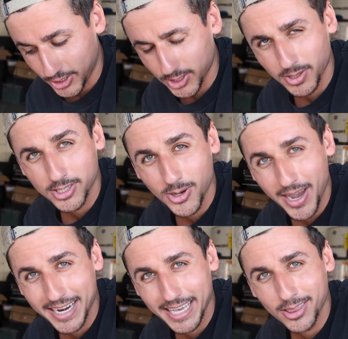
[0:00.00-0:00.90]
So let's go
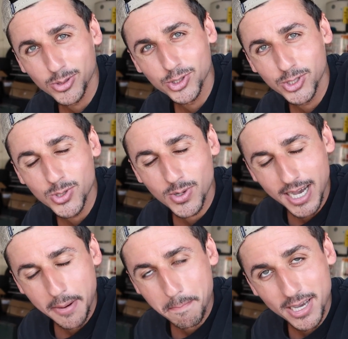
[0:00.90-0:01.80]
ahead and get those two
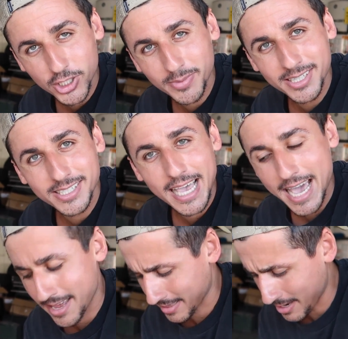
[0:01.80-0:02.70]
cut measurements,
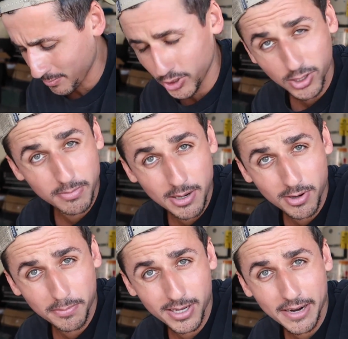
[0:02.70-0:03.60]
and then we should be able
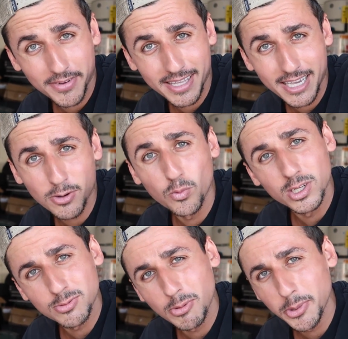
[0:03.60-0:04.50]
to put everything in
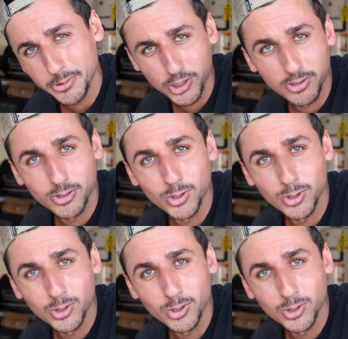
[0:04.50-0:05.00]
once when we drill those